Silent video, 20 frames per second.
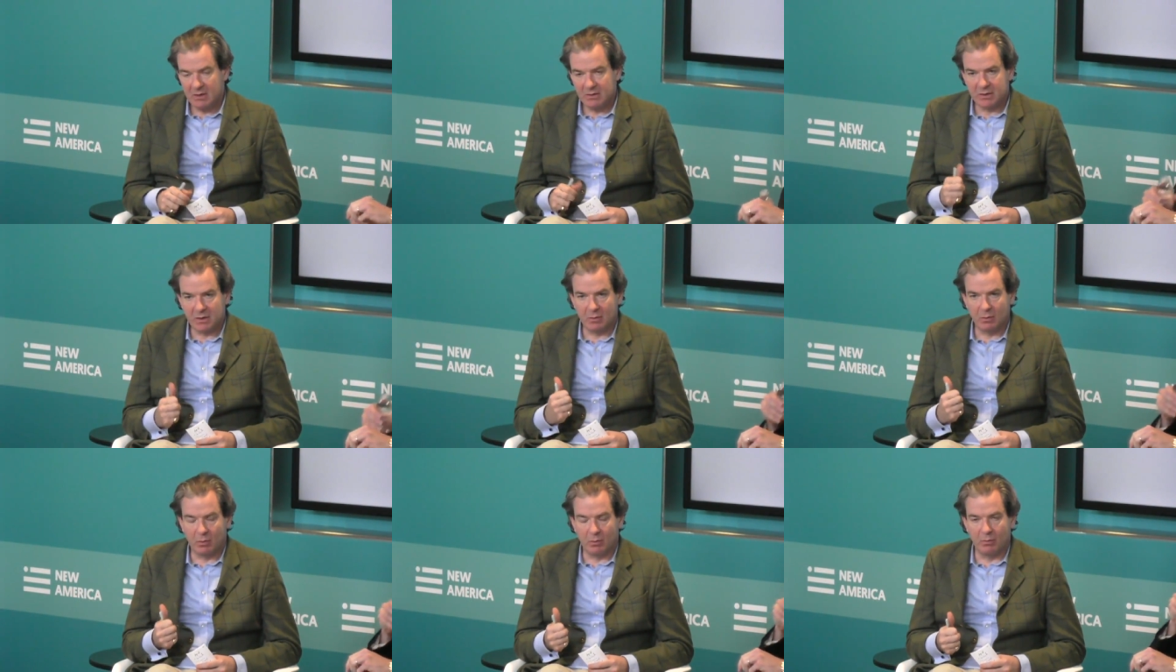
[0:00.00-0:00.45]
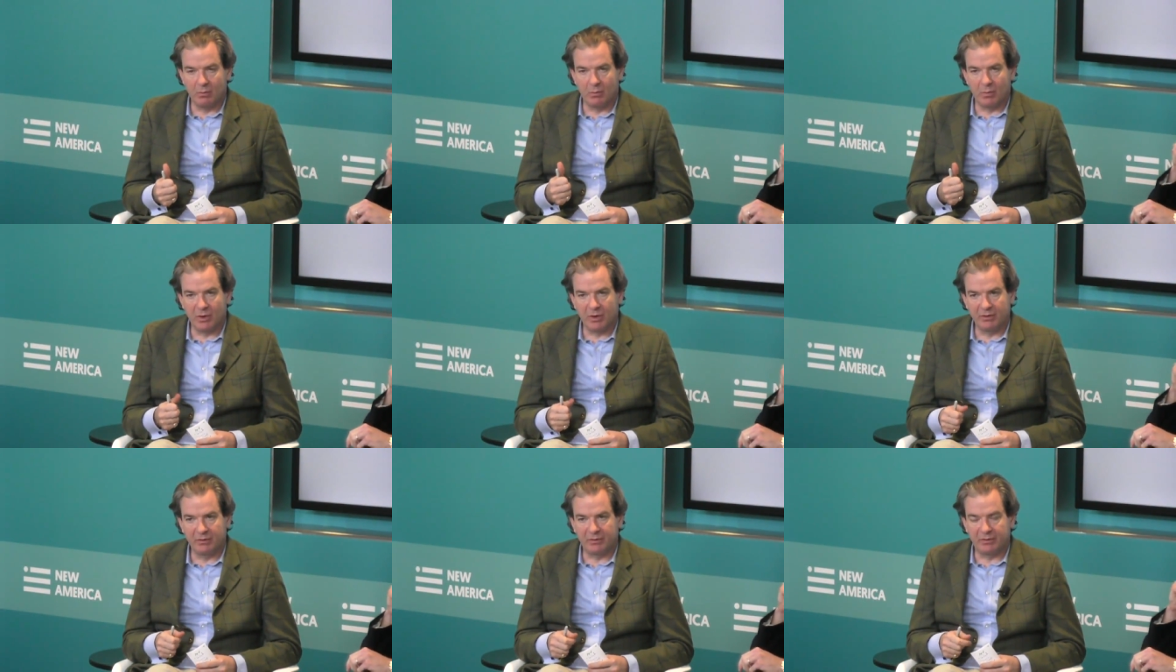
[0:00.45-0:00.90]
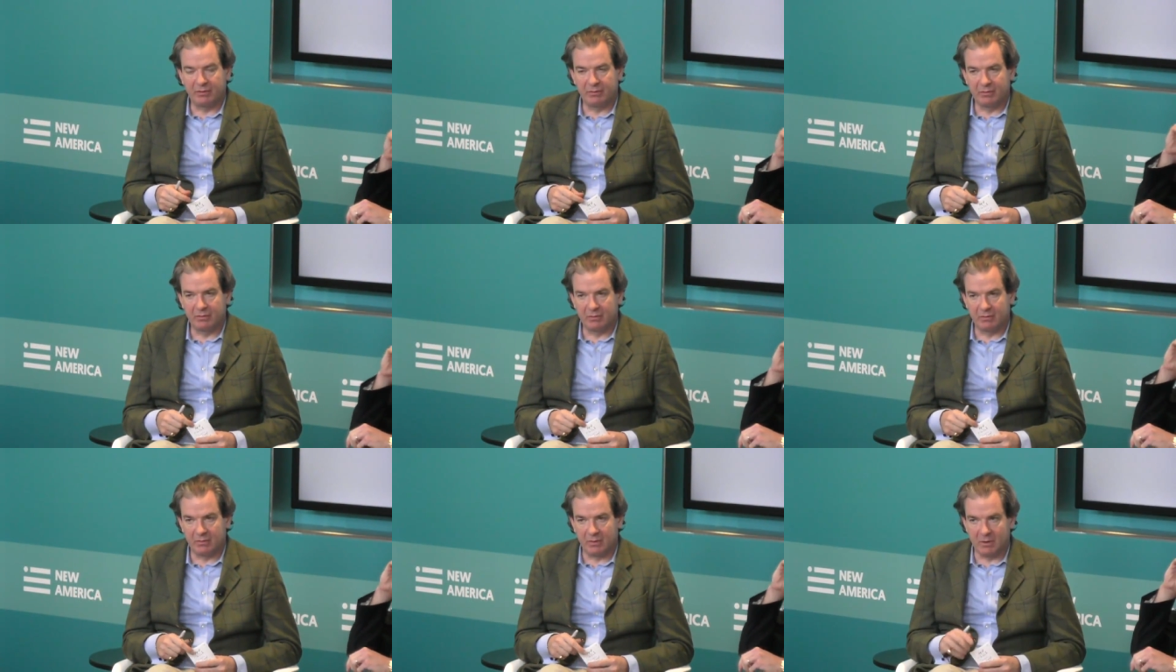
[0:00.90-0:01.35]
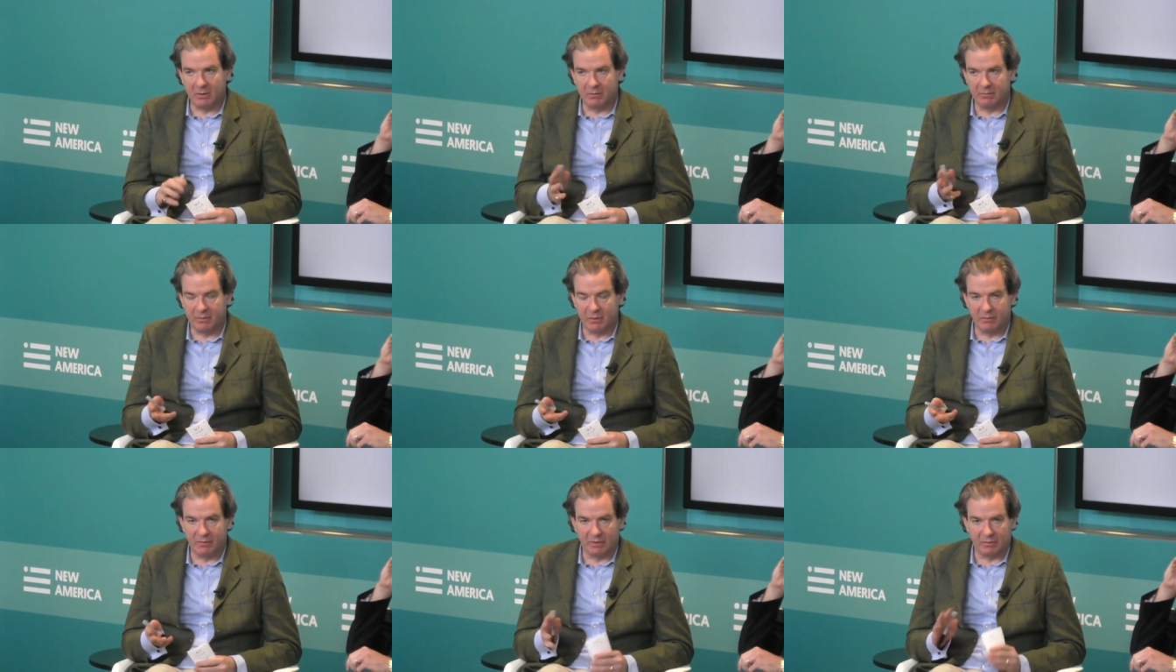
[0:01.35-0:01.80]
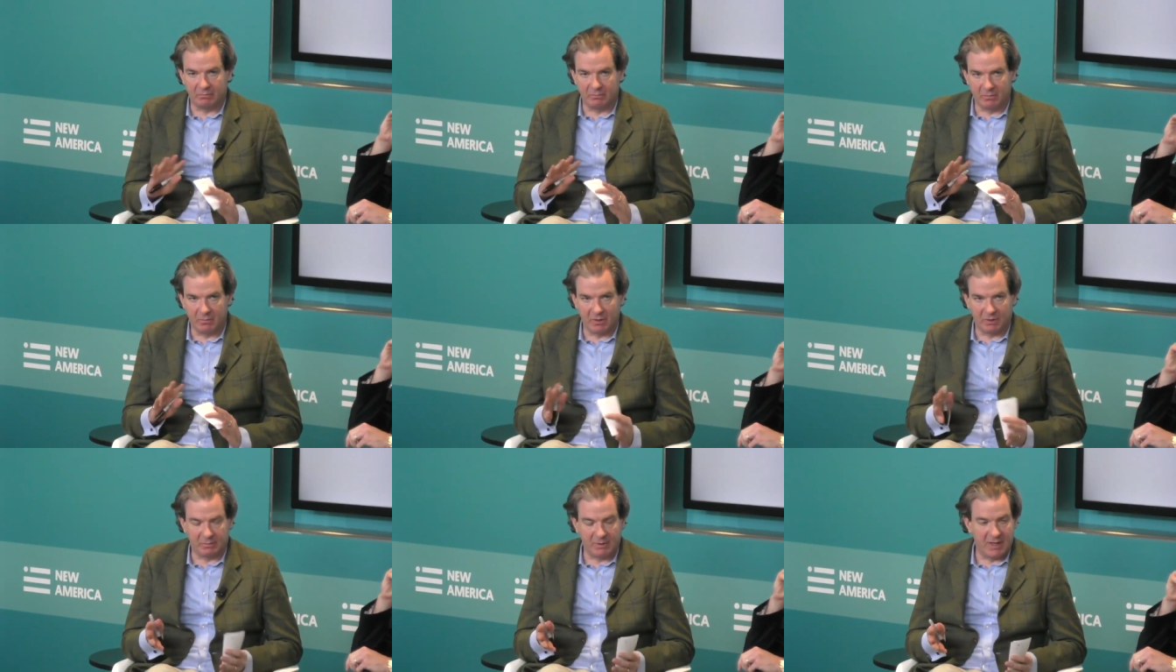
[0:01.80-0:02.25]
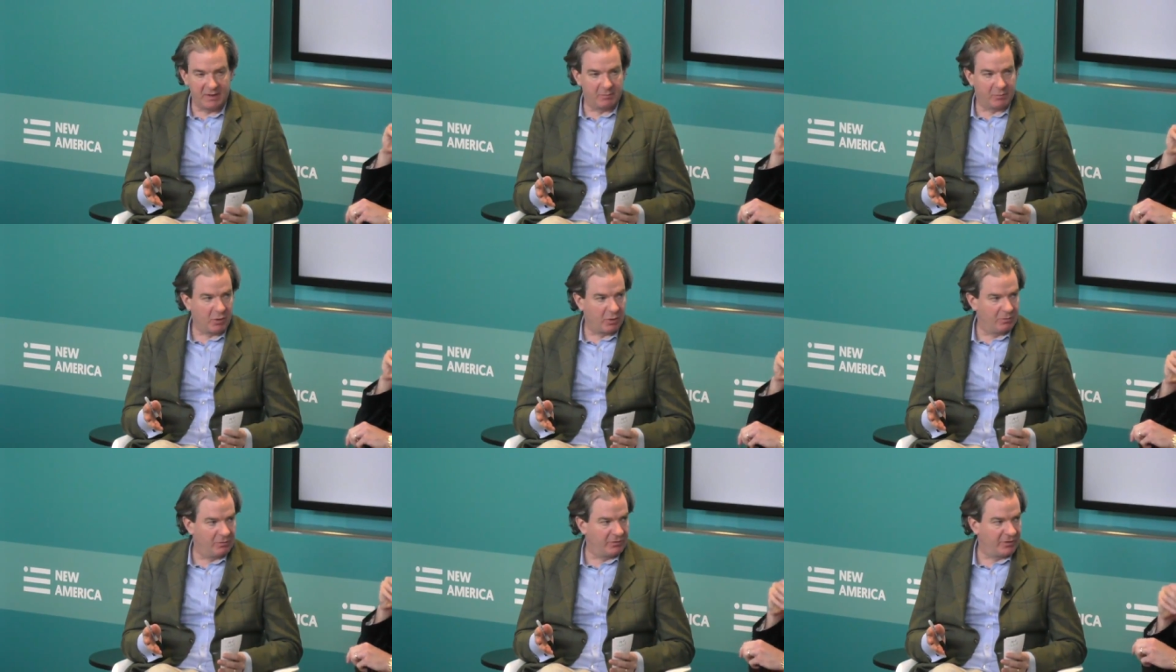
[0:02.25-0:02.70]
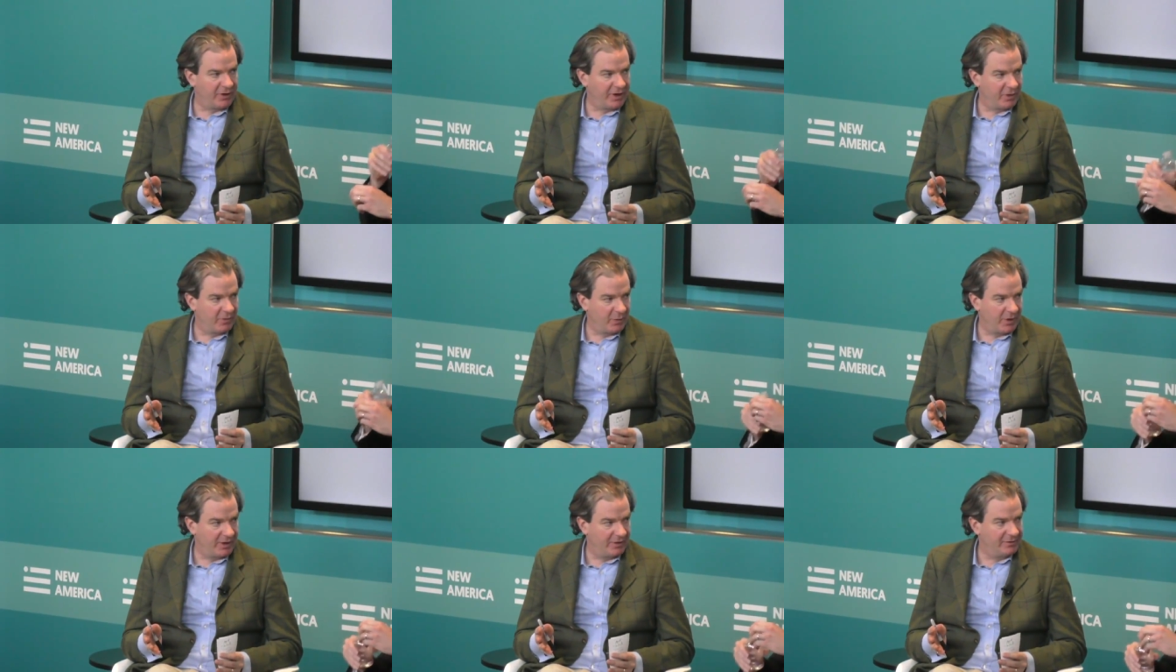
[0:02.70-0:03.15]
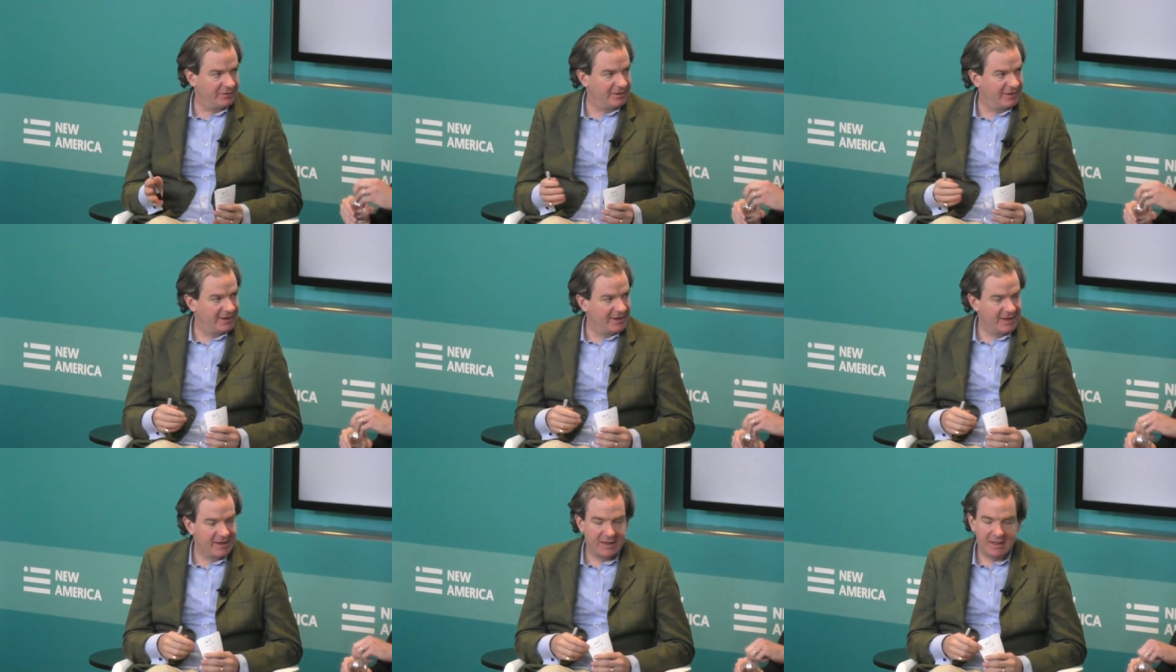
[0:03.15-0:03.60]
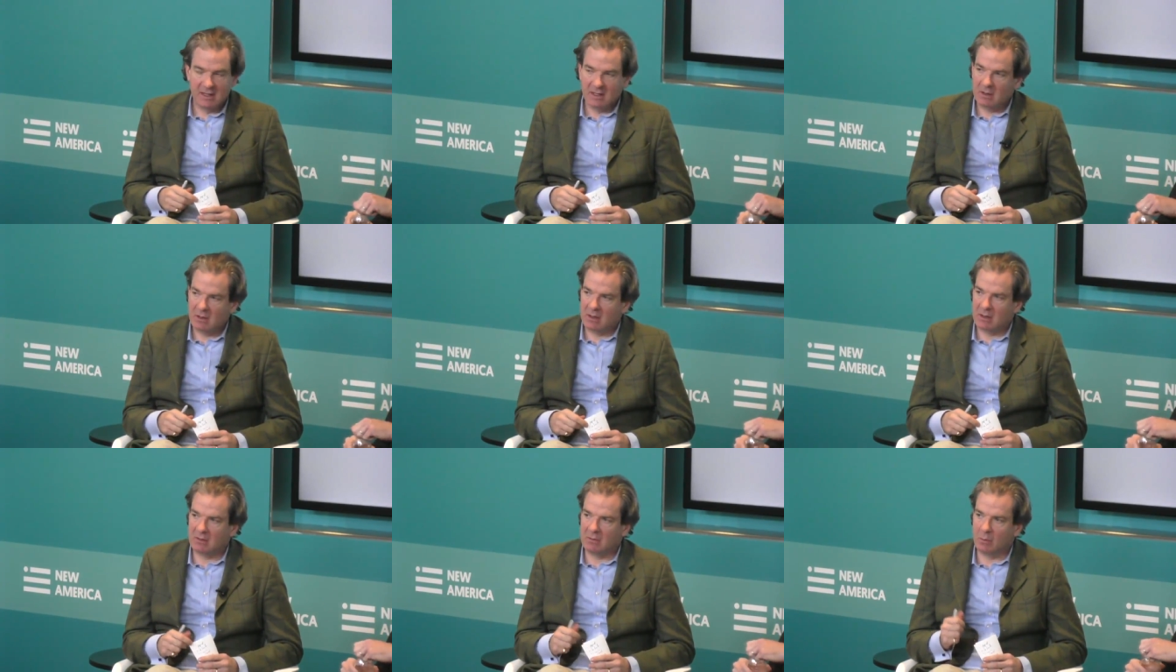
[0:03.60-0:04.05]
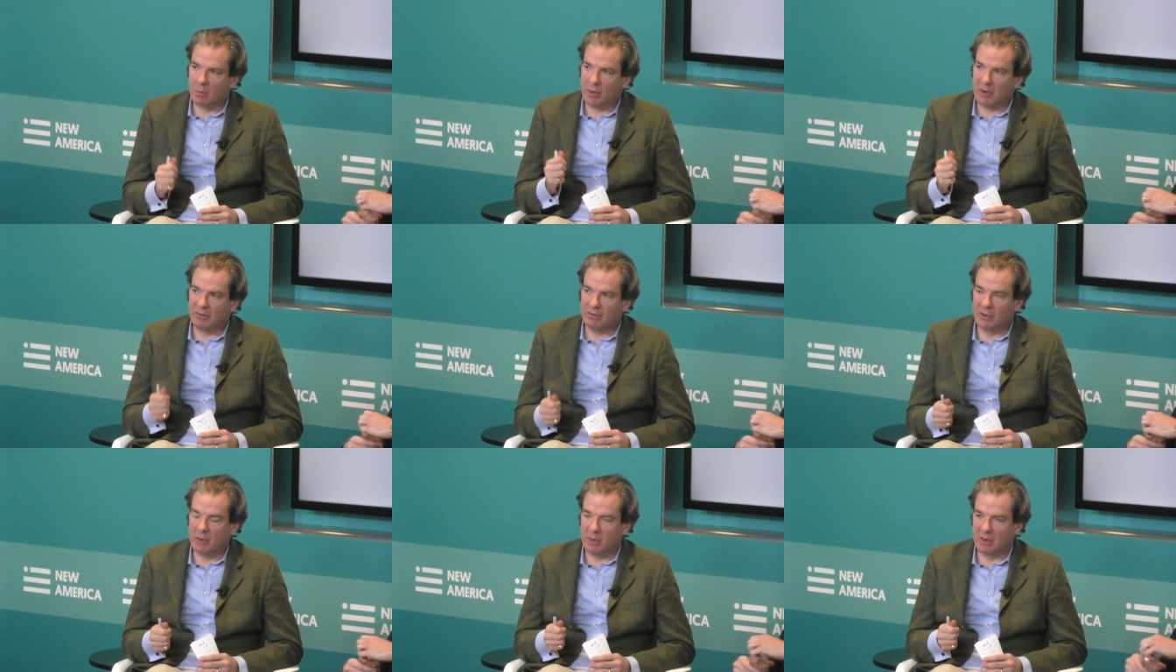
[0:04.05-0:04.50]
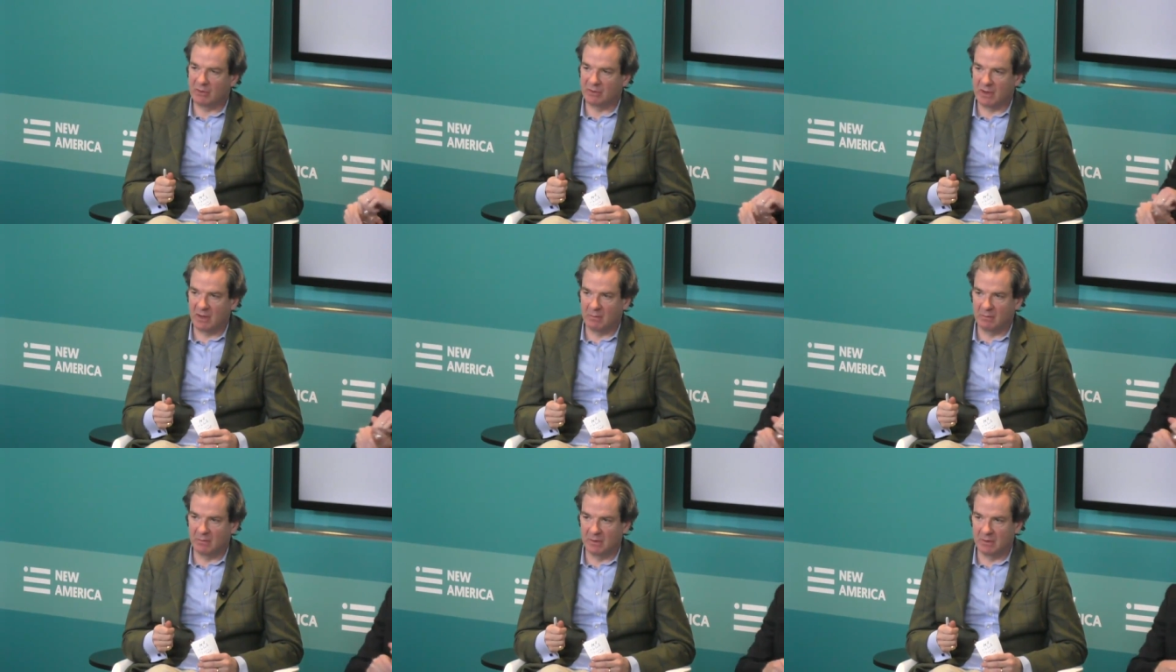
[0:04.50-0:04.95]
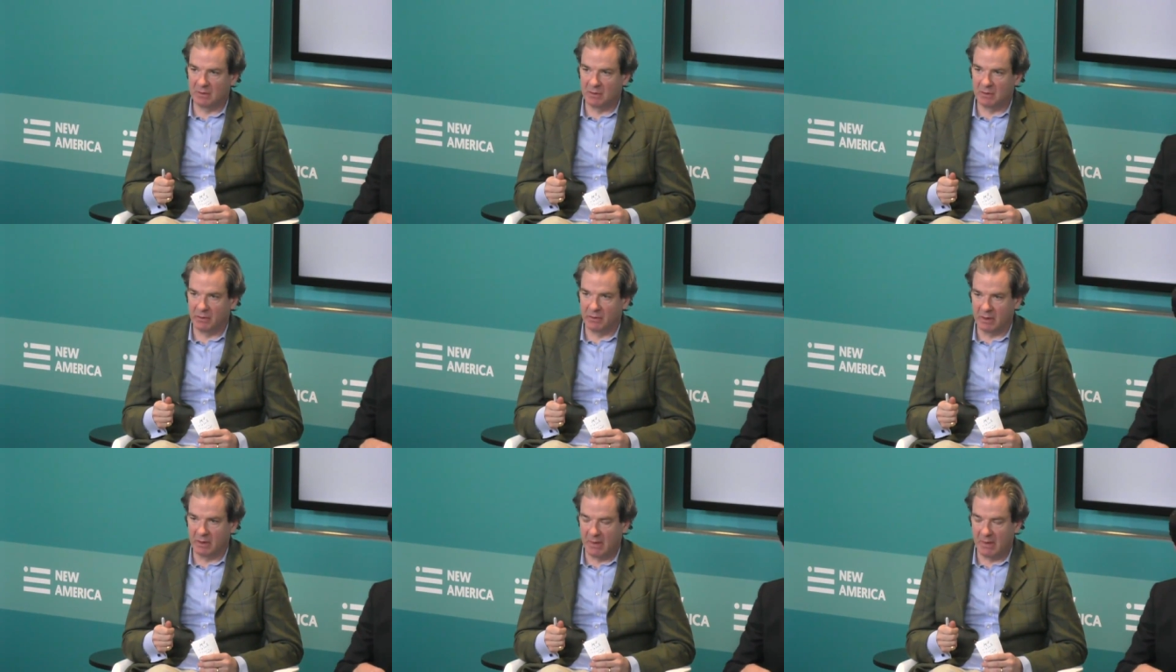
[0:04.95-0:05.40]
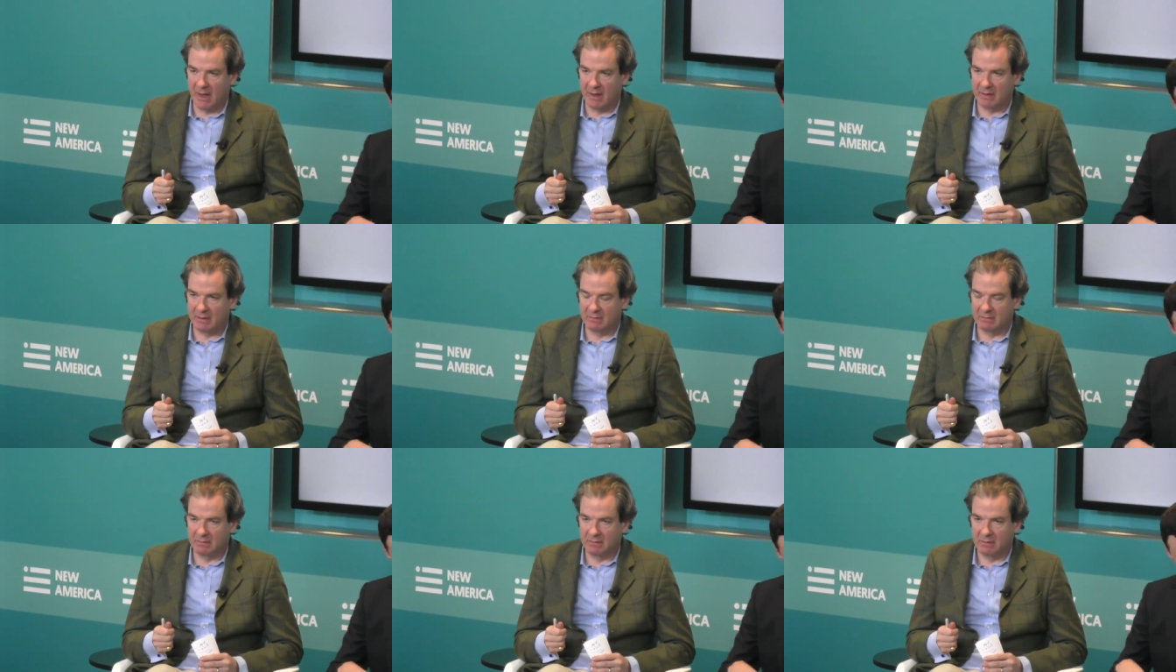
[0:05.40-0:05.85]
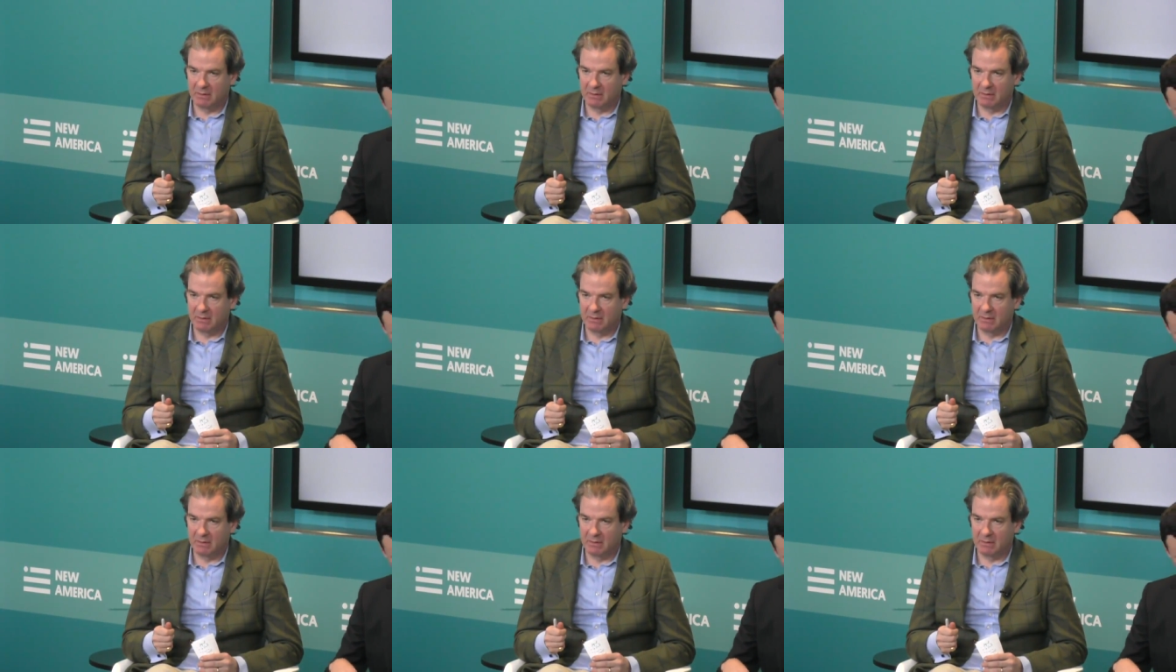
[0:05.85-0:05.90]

So, what is you've, you've explained the problem very well. What is the U.S. government doing about it?